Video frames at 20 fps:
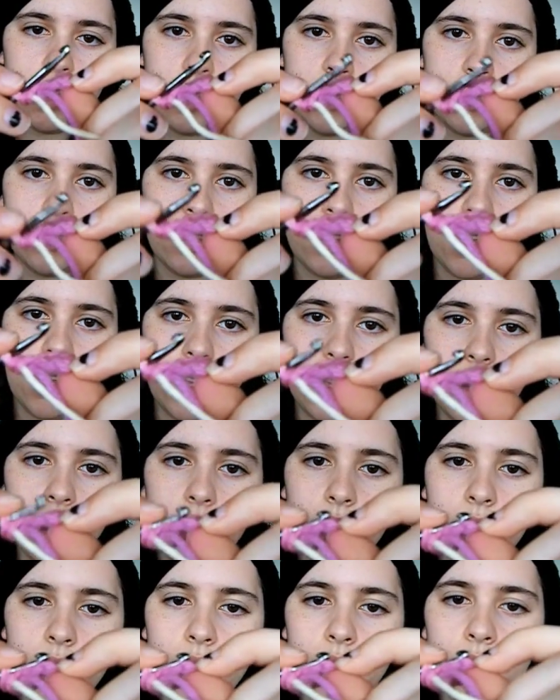gonna
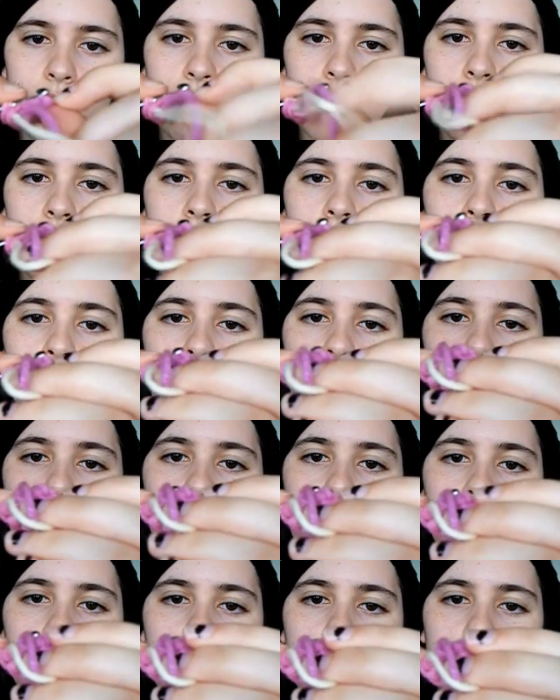stick
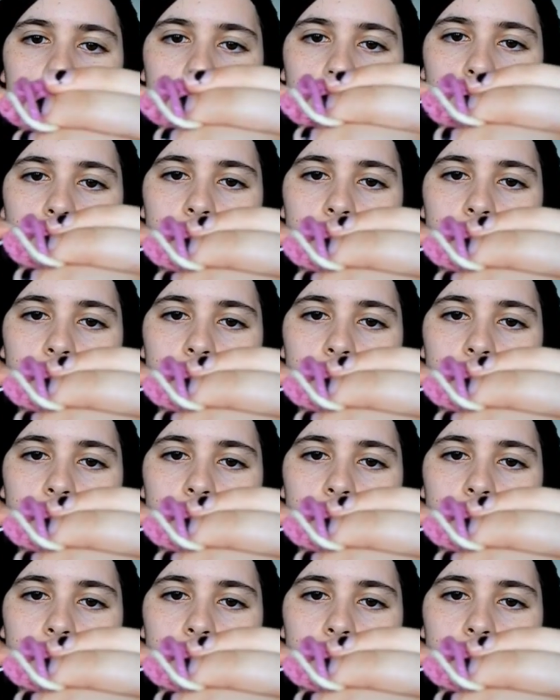your